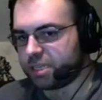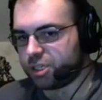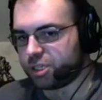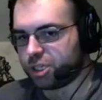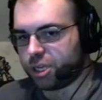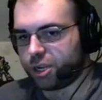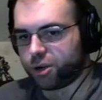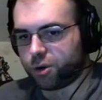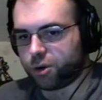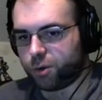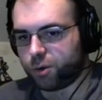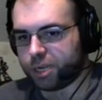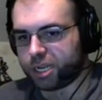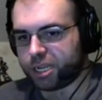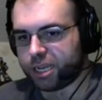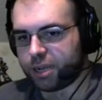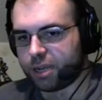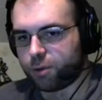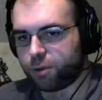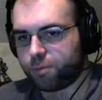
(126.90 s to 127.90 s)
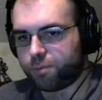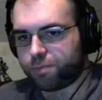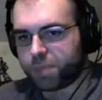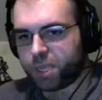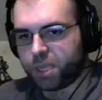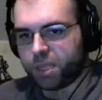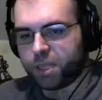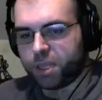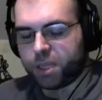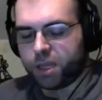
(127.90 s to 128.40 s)
to your coin count.
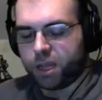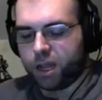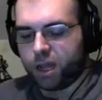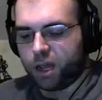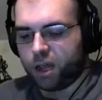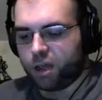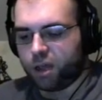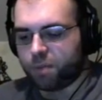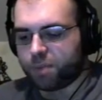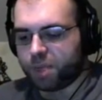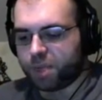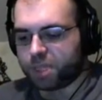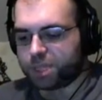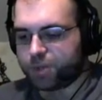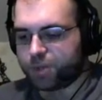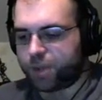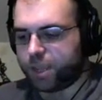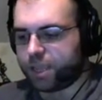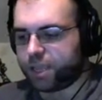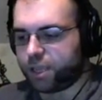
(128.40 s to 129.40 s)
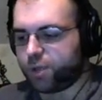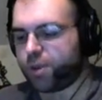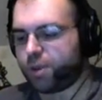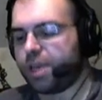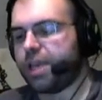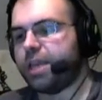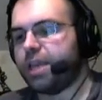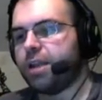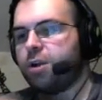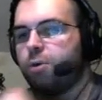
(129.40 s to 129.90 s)
Because you can
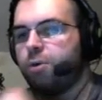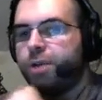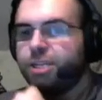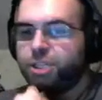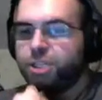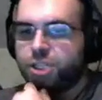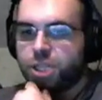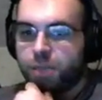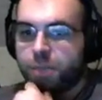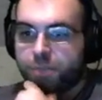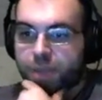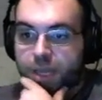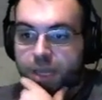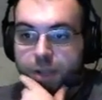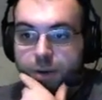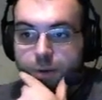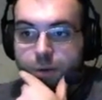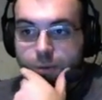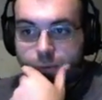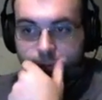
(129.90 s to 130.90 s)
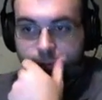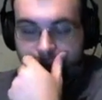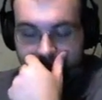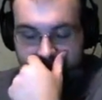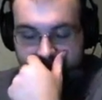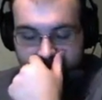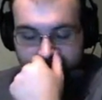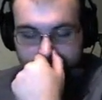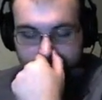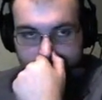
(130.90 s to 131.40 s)
get a coin ship in, for
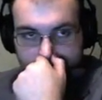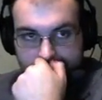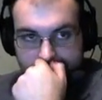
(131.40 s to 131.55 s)
some reason,